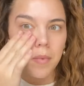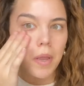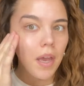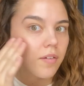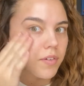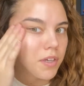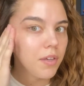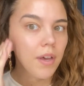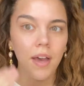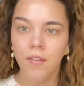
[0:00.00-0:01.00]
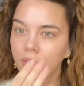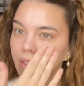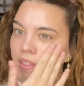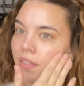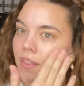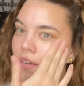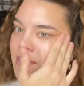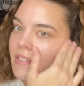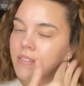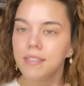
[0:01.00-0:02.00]
After you have
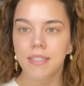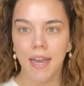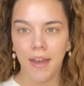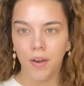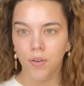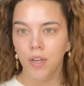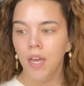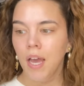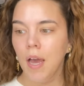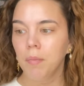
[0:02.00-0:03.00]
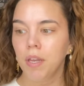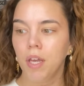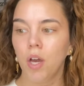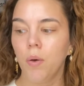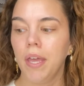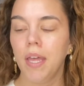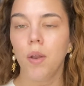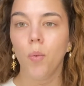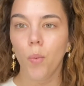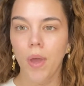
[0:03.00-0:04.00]
this down, I'm gonna go in
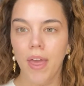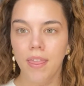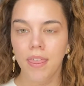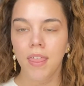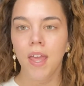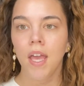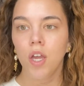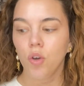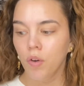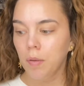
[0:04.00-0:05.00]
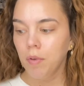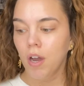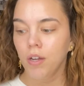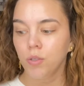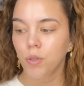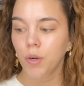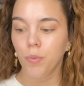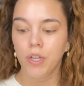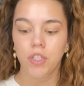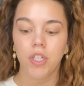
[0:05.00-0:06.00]
with cream contour,
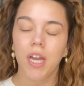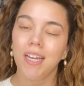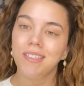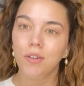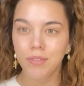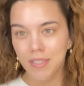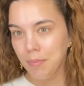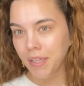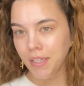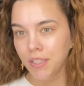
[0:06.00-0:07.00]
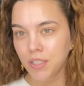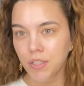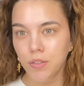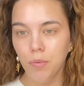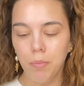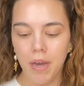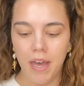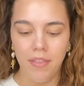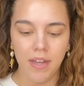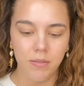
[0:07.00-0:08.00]
which I don't typically do,
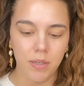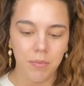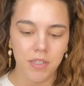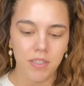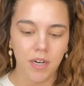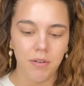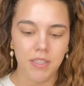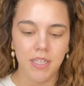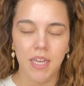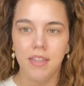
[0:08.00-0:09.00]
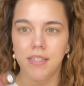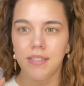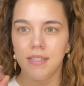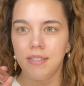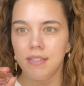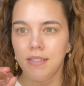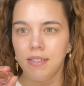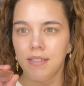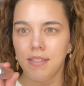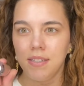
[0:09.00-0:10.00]
but that's what I'm gonna start with today. This is
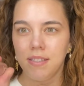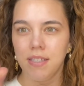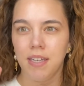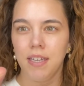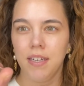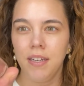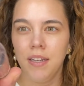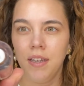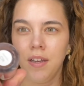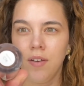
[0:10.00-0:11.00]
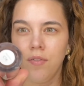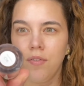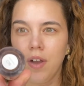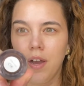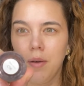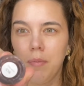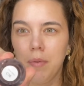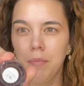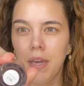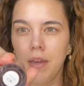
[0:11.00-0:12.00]
C16 from
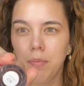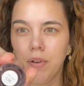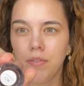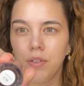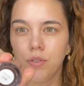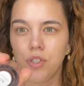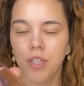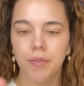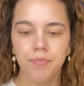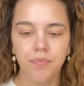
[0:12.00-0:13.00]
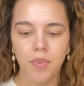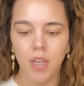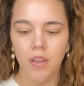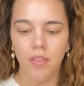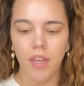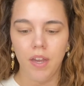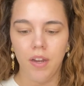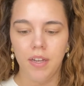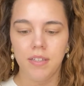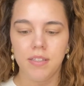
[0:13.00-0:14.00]
Makeup Revolution, their
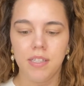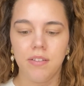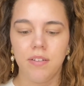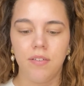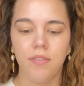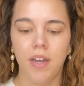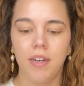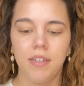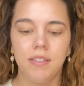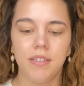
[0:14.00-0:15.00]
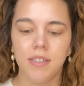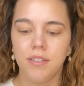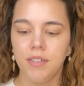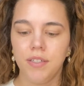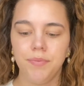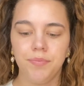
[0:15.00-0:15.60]
Conceal and Define Concealer.